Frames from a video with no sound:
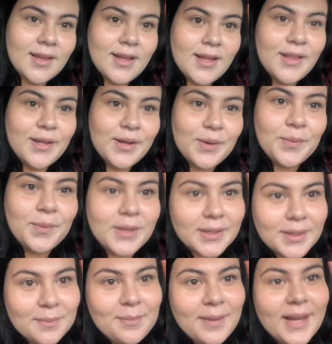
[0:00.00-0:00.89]
Hello,
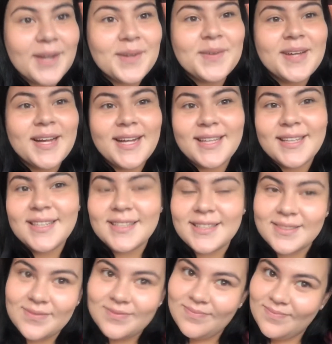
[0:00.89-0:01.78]
welcome back,
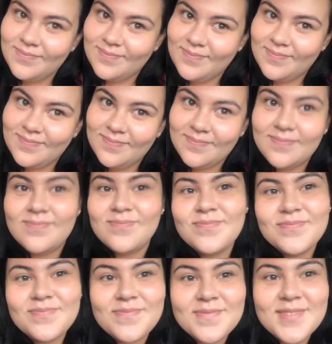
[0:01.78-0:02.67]
reality.
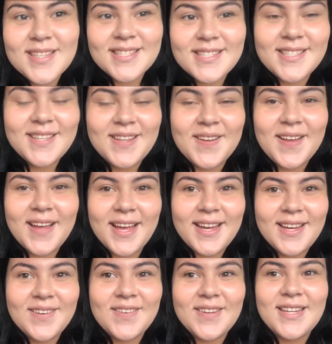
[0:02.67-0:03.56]
So
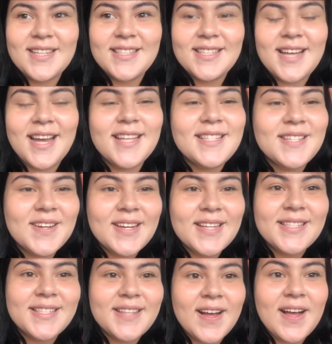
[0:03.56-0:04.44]
anyways, as you
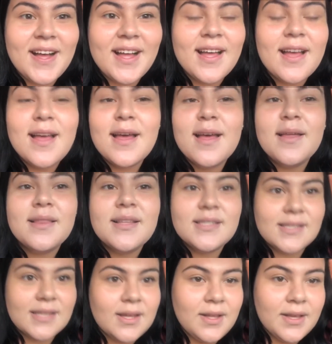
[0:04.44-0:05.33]
guys saw,
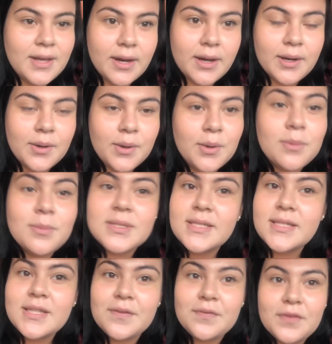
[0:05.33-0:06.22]
the scale here at home
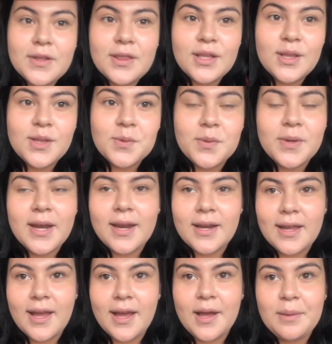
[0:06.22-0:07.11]
is different than the one
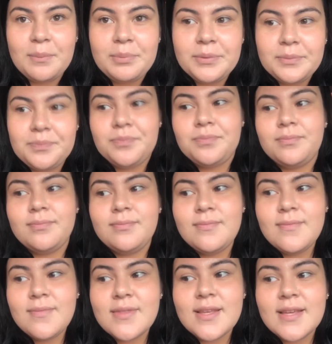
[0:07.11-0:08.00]
at camp.
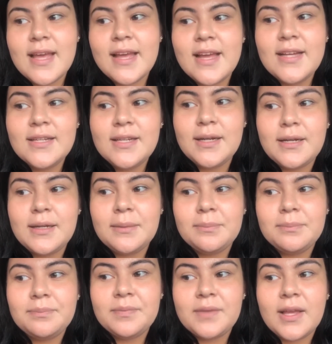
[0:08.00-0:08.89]

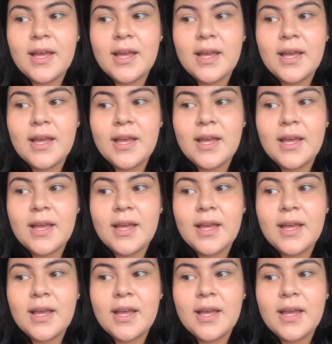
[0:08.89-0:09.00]
And